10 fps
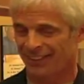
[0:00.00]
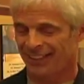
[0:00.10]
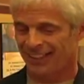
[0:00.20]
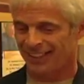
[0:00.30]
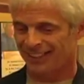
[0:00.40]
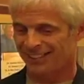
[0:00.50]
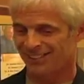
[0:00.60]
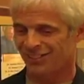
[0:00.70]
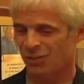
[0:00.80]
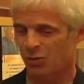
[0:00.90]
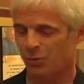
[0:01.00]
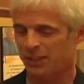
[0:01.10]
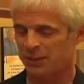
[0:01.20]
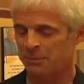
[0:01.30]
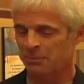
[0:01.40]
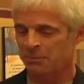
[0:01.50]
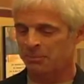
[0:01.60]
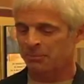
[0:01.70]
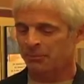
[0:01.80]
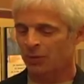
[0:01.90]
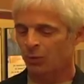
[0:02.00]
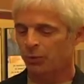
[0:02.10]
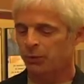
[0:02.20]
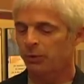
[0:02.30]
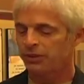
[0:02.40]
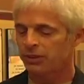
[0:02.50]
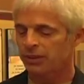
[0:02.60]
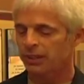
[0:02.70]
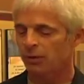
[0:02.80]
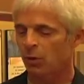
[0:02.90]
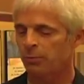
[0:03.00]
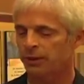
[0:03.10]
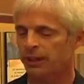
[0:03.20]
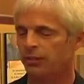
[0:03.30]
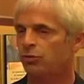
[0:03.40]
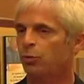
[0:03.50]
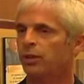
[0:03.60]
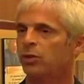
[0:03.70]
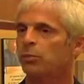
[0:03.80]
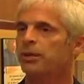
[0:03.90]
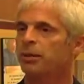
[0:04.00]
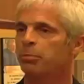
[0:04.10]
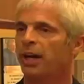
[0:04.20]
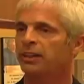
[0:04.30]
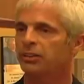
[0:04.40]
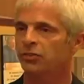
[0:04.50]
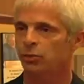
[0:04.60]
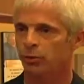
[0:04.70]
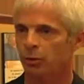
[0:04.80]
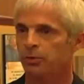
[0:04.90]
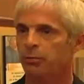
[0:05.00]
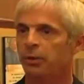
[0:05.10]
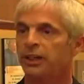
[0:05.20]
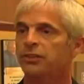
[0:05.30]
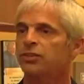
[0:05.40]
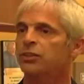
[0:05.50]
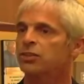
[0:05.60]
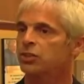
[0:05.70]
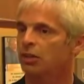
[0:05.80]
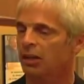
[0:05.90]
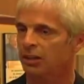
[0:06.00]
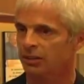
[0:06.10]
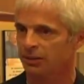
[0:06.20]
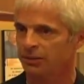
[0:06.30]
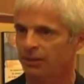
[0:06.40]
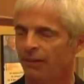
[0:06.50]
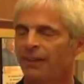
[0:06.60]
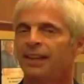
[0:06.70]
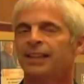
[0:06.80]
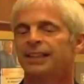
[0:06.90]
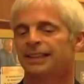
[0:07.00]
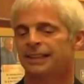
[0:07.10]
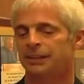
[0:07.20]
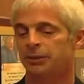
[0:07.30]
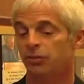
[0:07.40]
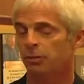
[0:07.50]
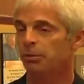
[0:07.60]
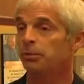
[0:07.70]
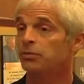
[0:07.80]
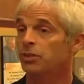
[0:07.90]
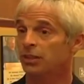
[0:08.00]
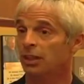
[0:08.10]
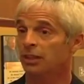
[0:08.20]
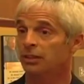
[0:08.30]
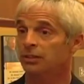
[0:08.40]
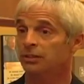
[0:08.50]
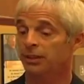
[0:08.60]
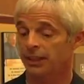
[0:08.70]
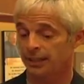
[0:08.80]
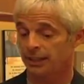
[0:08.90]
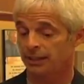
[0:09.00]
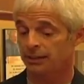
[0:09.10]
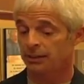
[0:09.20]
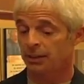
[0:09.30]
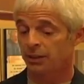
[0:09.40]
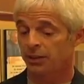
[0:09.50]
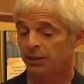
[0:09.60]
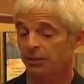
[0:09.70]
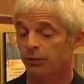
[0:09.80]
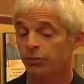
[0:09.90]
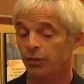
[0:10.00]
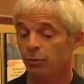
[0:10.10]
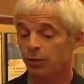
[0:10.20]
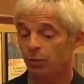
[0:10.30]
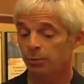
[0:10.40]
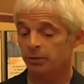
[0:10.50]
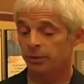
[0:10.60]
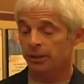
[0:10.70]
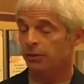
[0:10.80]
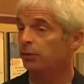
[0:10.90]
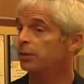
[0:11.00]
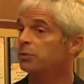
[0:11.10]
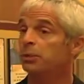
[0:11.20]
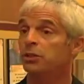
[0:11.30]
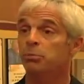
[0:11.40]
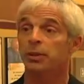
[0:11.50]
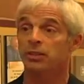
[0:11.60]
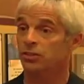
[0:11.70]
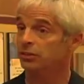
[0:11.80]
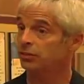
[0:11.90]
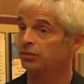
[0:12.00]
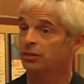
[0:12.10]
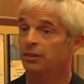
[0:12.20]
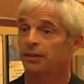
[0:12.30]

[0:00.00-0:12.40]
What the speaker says: And so we really did a lot of homework as to where to open our practice, and we opened our practice here in Chicago, in a suburb of Chicago. And the first day we opened, we had 33 new patients.